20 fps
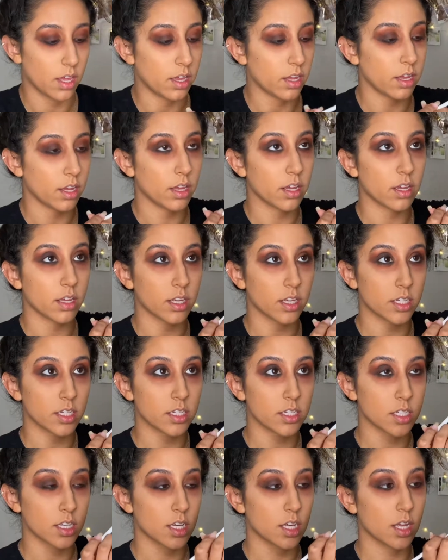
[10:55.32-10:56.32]

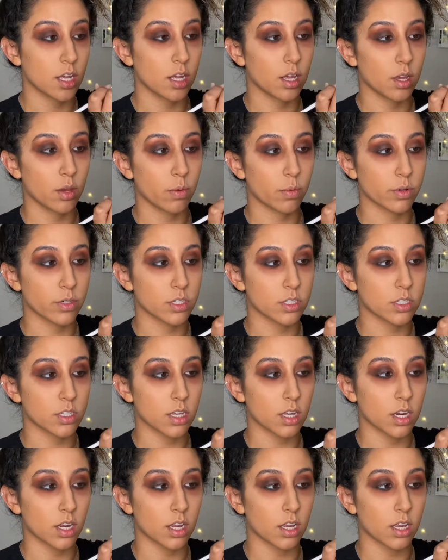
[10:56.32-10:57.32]
and we're just
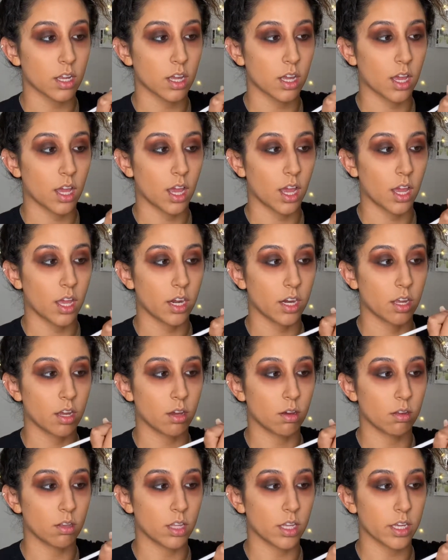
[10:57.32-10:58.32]
gonna kind of
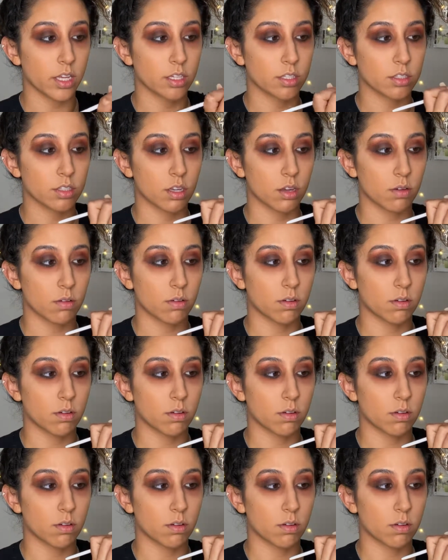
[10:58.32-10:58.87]
go like so.